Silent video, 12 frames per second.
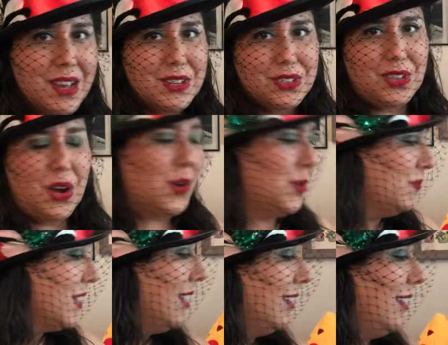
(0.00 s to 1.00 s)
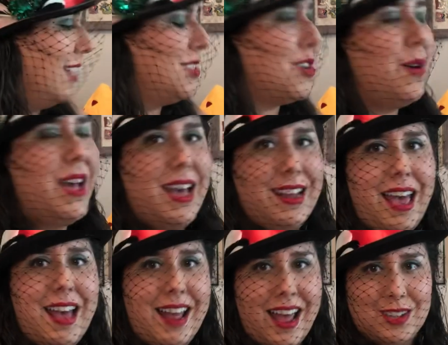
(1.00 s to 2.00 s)
So let's go ahead
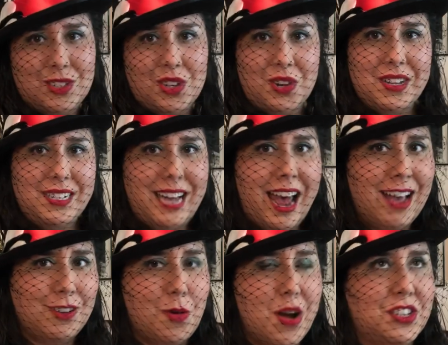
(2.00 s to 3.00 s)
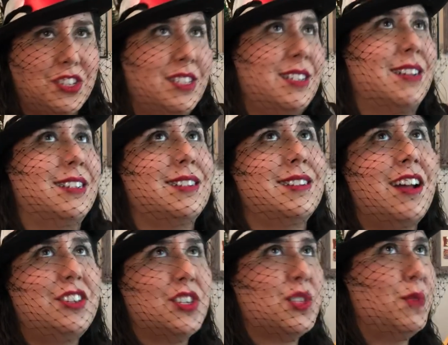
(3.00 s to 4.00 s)
and answer the tag questions, because it's
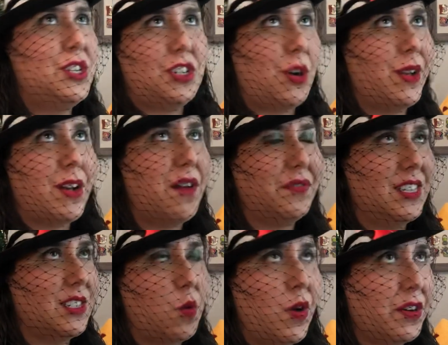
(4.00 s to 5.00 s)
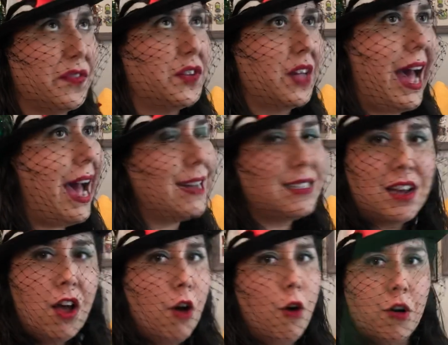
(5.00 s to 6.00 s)
not just me showing off this wonderful hat
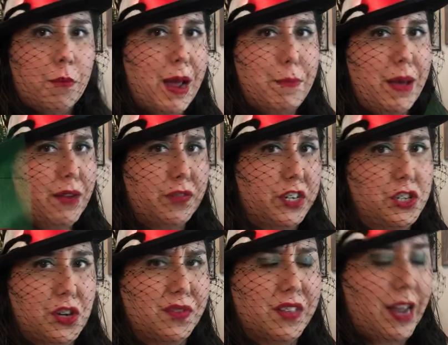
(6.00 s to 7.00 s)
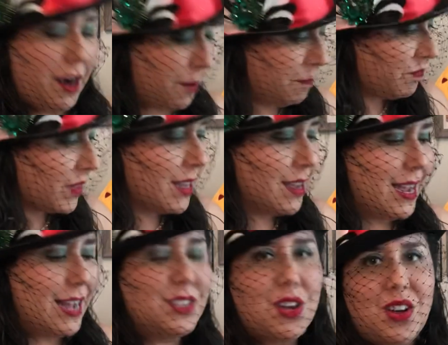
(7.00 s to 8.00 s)
or my beverage over there.
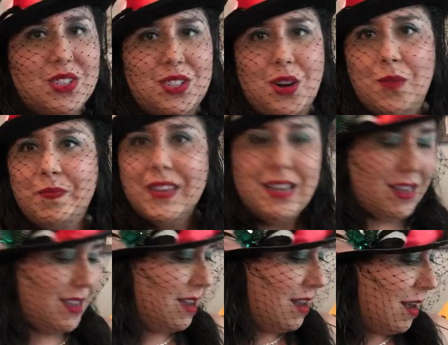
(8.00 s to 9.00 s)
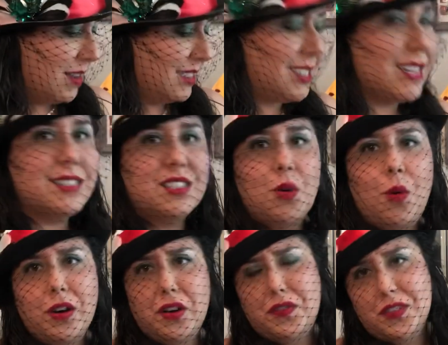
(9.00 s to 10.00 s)
It's also 6
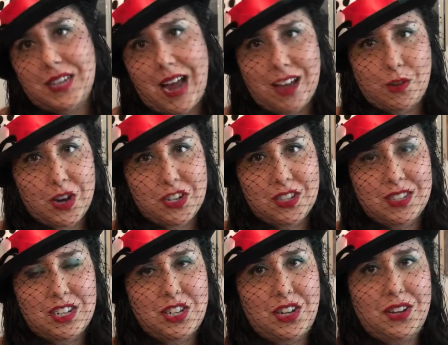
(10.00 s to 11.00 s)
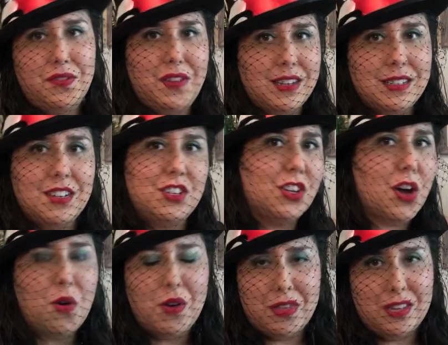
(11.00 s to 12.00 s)
wonderful tag questions that she had invented to
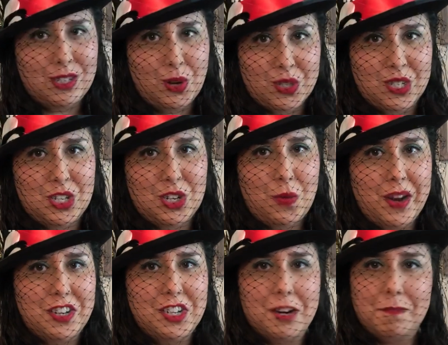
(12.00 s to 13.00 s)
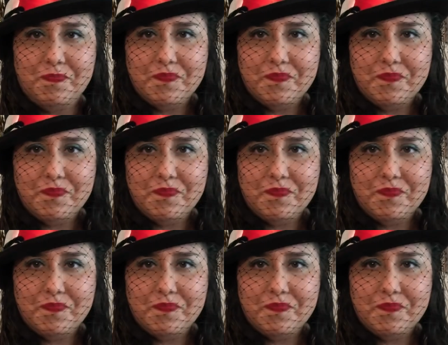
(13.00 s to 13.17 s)
go with this whole situation.